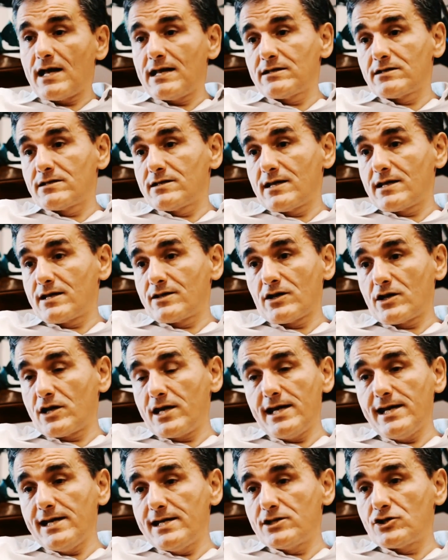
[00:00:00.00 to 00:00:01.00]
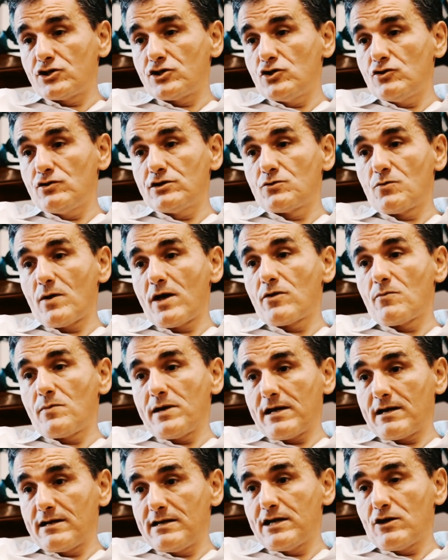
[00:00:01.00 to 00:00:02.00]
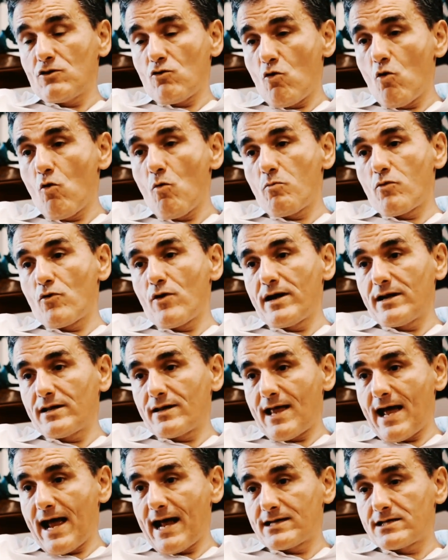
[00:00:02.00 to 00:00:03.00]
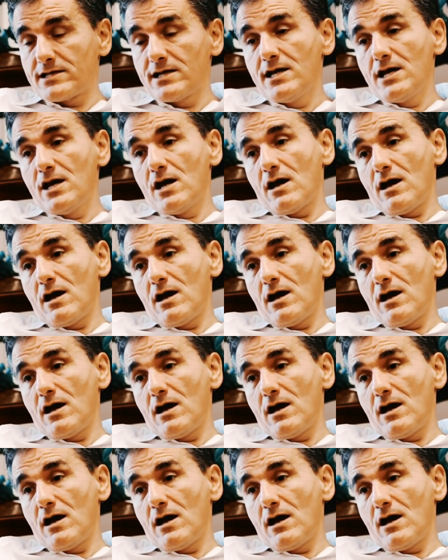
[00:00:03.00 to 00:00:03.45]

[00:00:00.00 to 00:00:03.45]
and the key issue is whether we can incorporate that